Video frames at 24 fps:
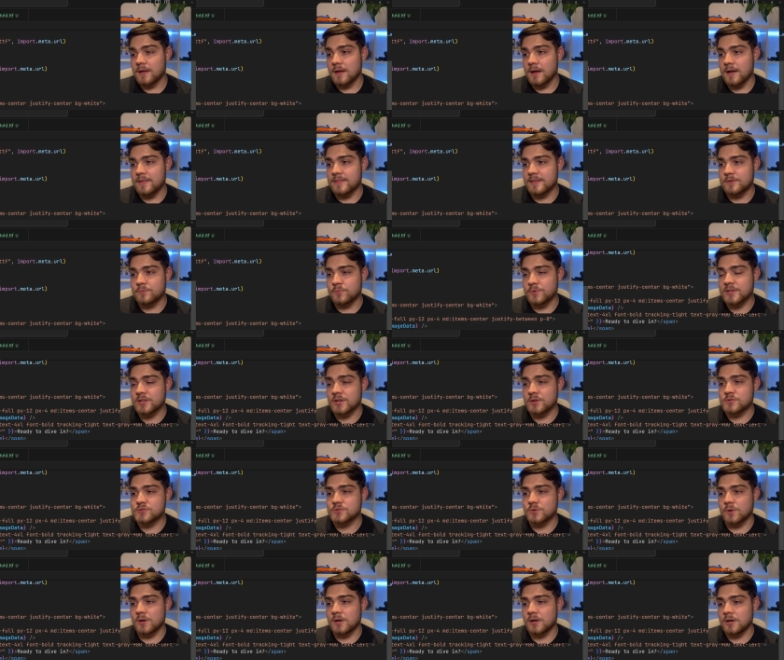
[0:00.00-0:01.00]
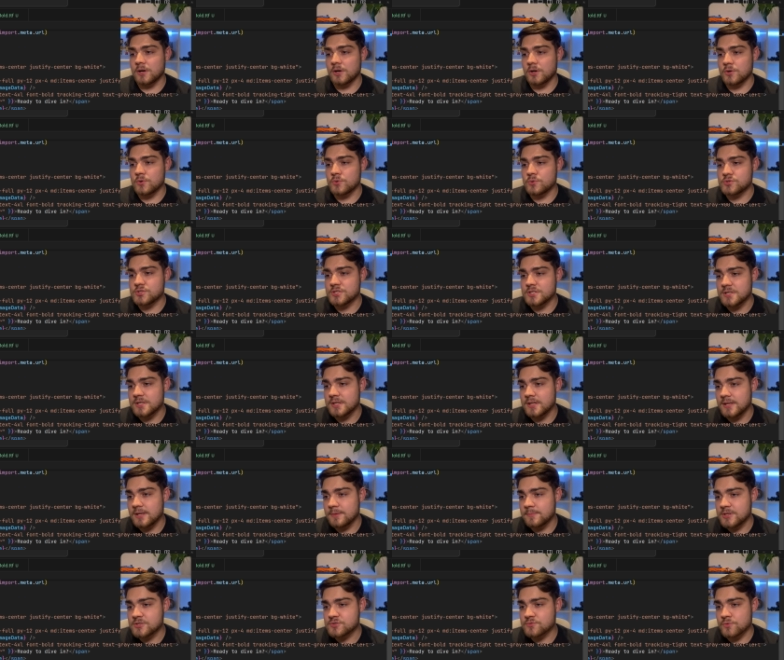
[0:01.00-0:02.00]
And then if we go to our OG
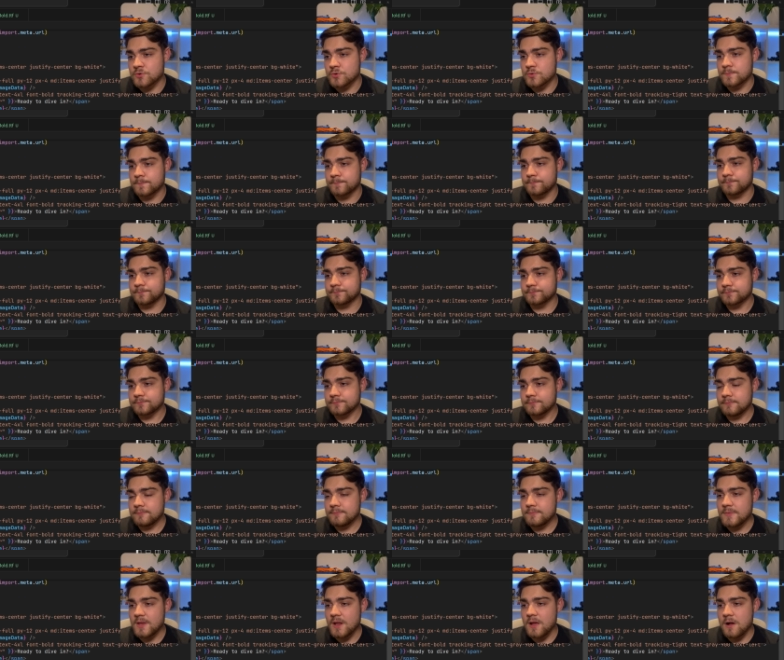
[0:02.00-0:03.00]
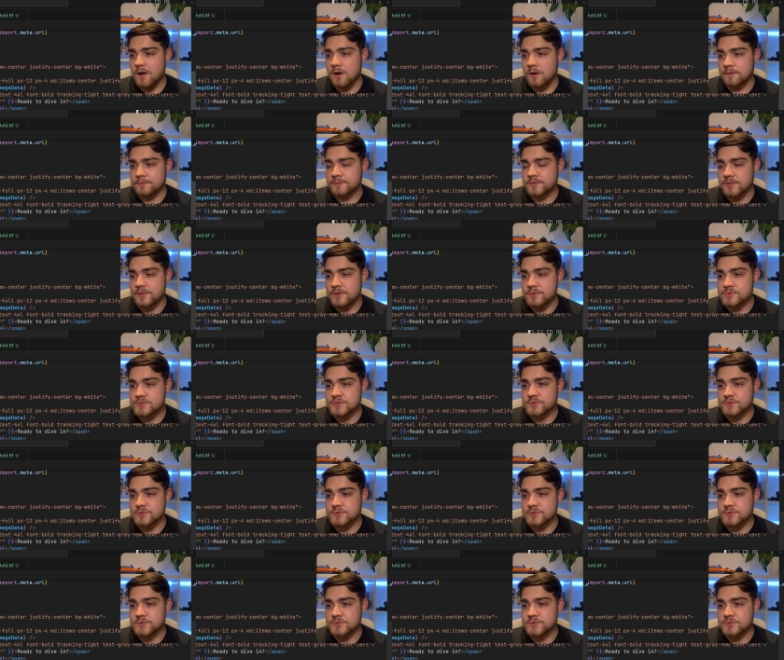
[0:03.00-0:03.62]
image root, after those